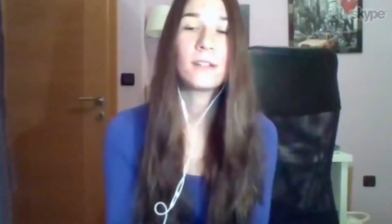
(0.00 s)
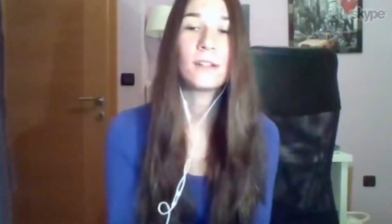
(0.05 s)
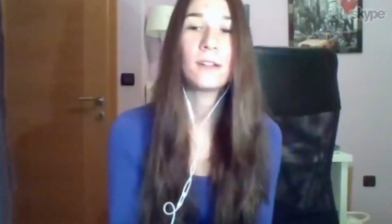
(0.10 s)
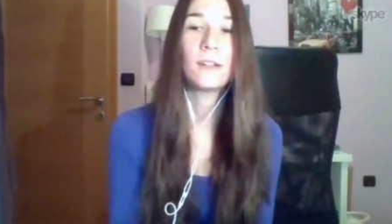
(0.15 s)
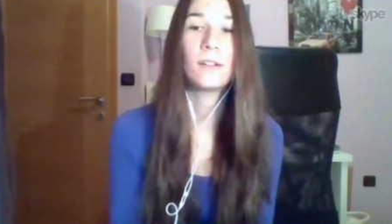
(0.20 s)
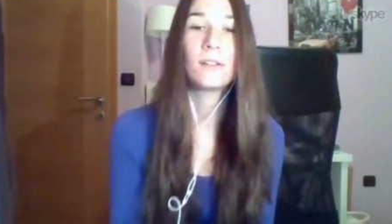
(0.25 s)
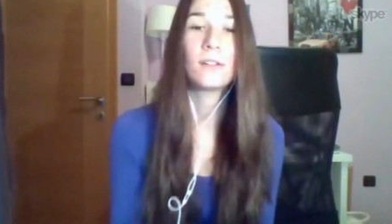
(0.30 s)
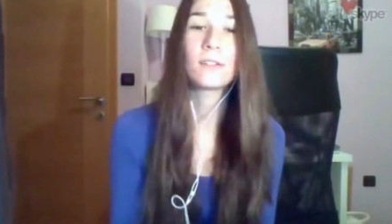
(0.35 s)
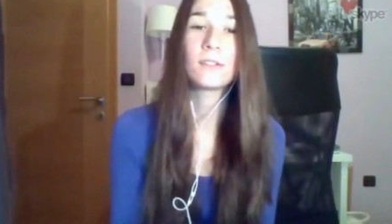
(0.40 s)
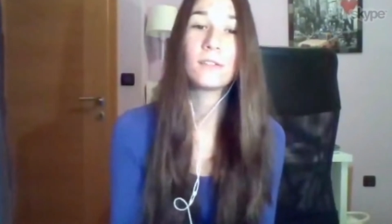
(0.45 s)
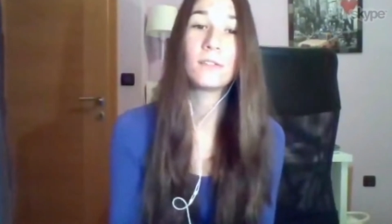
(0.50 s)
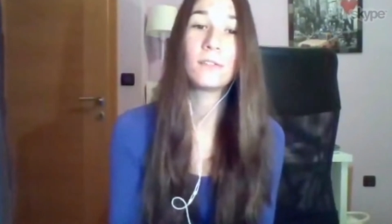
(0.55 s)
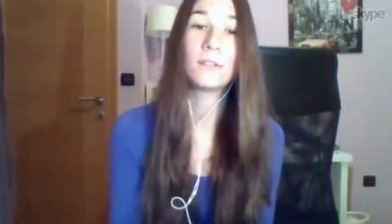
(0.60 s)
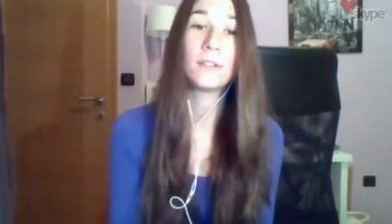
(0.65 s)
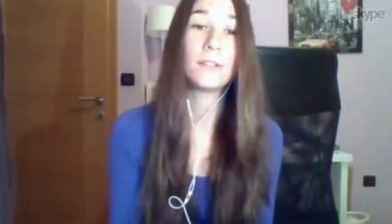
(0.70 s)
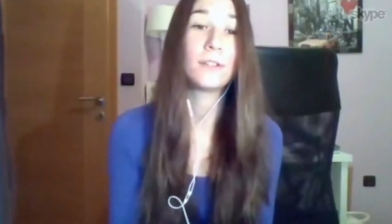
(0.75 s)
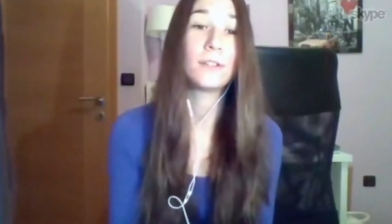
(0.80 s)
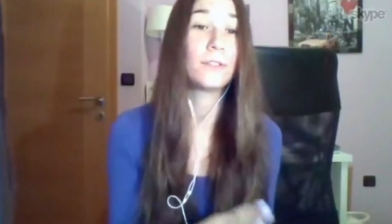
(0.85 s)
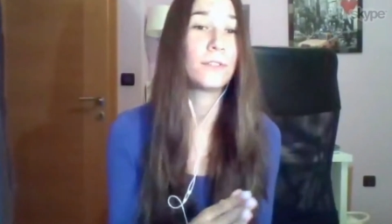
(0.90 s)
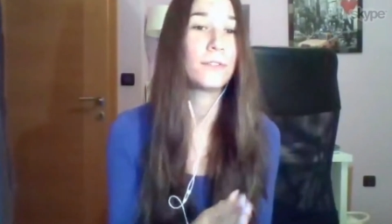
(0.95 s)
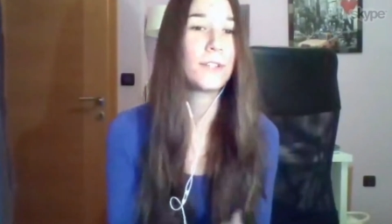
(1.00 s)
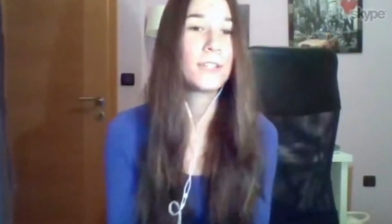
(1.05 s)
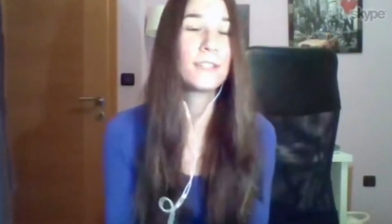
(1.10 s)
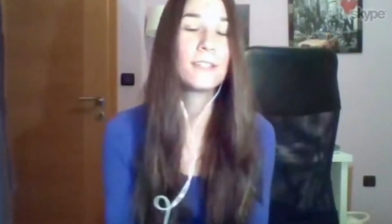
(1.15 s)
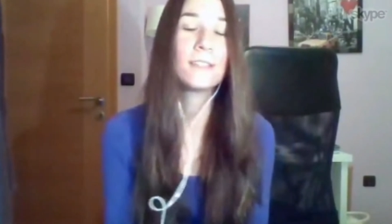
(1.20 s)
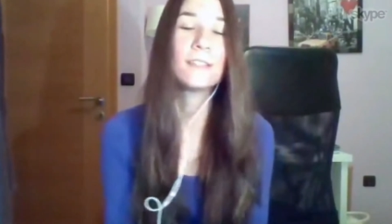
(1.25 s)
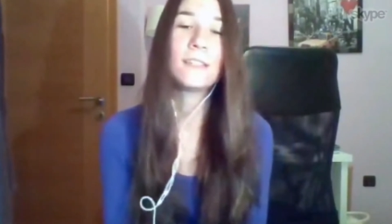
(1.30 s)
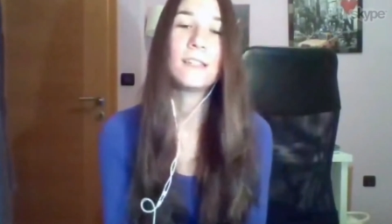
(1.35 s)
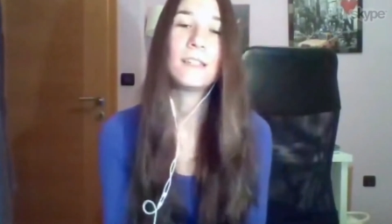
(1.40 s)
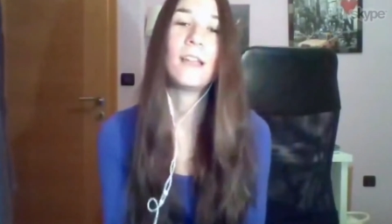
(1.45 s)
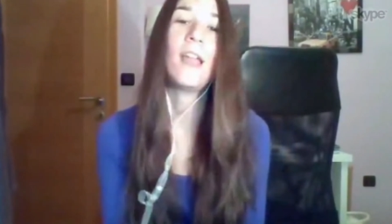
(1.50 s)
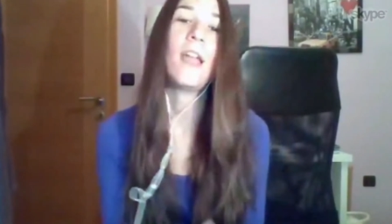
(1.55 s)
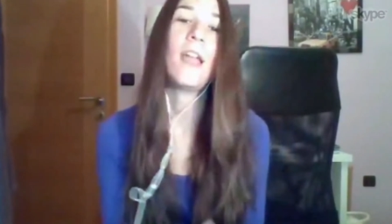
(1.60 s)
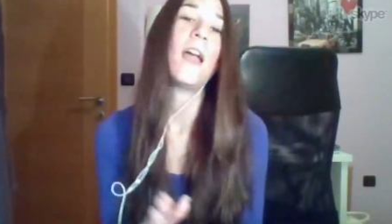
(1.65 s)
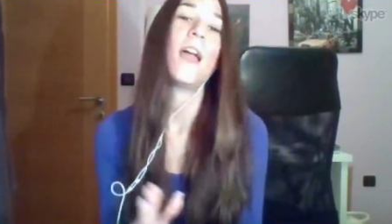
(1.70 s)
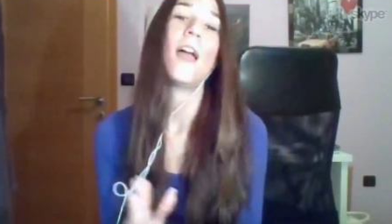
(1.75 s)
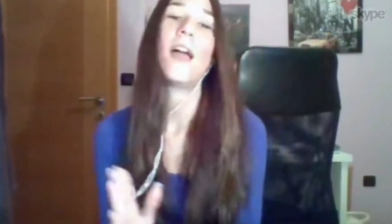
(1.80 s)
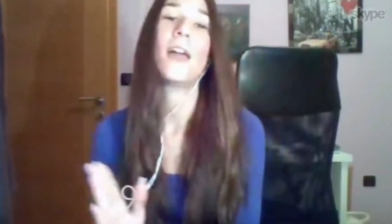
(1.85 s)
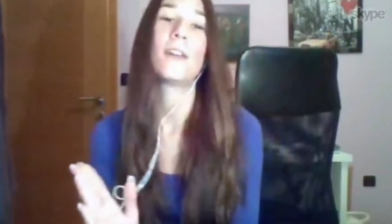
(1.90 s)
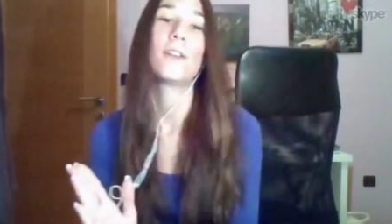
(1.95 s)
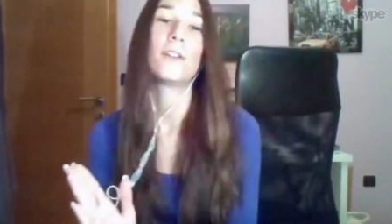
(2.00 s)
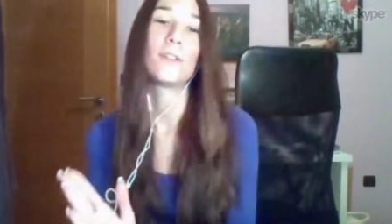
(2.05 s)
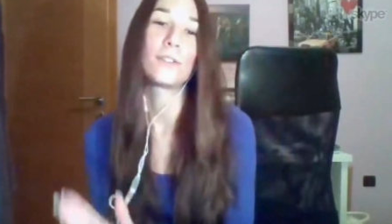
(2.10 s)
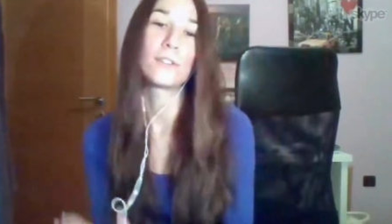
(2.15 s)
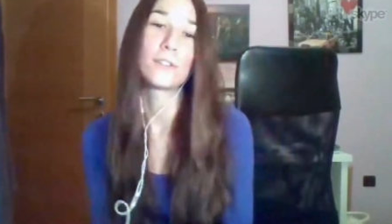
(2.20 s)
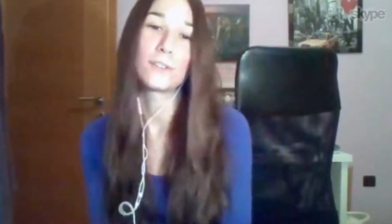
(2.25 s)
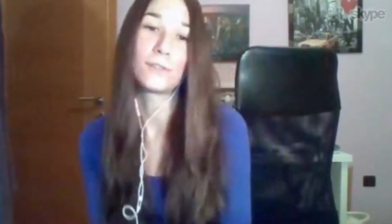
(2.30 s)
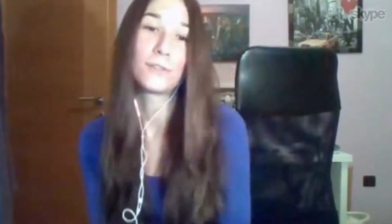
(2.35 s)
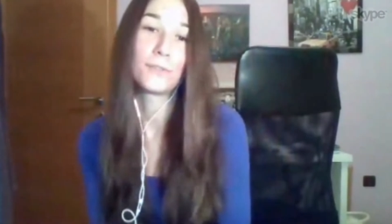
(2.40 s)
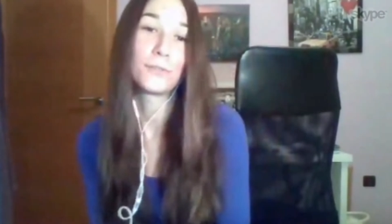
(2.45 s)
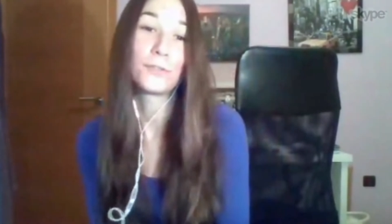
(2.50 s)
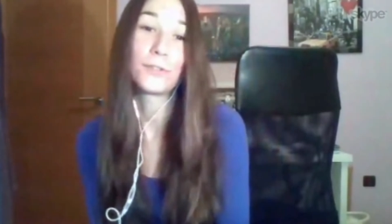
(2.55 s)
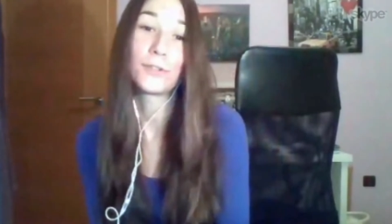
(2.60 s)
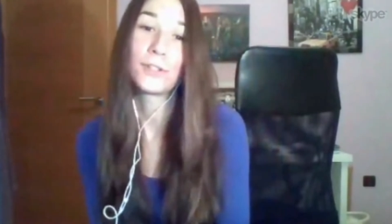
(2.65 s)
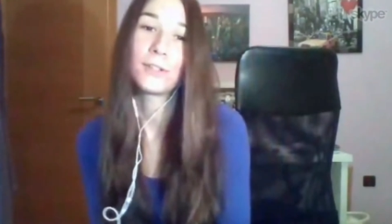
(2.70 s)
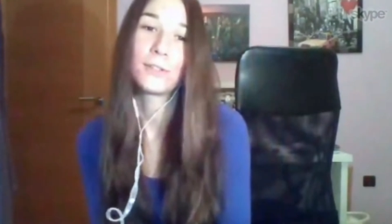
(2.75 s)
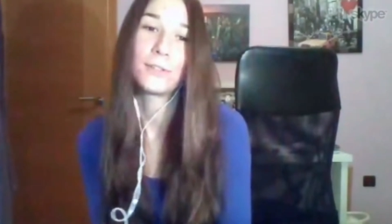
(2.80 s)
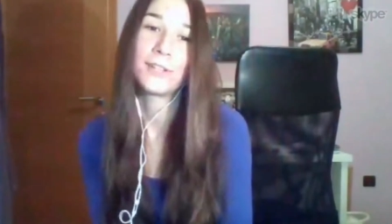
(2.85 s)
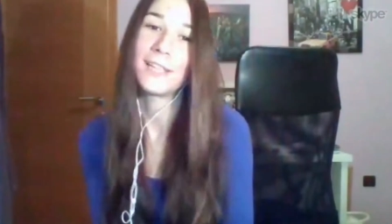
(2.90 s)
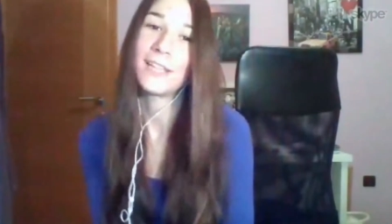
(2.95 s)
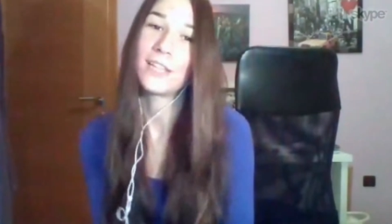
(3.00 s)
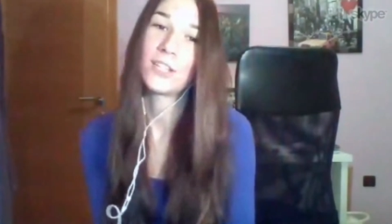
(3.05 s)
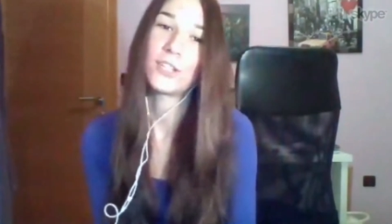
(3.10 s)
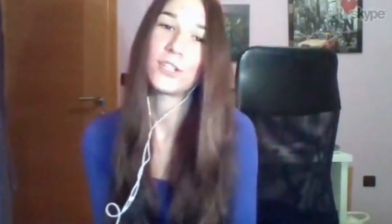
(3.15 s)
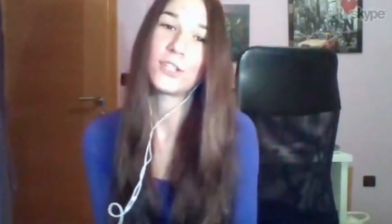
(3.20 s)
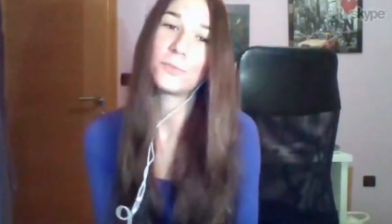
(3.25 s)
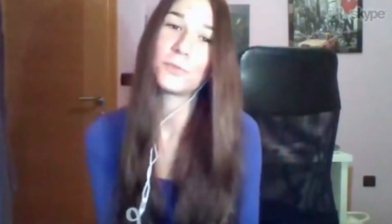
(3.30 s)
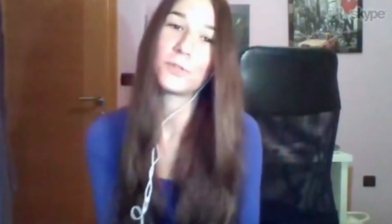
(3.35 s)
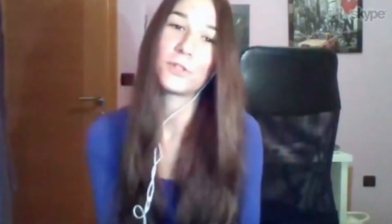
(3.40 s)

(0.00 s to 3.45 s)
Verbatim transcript: also in university and also for the relationship.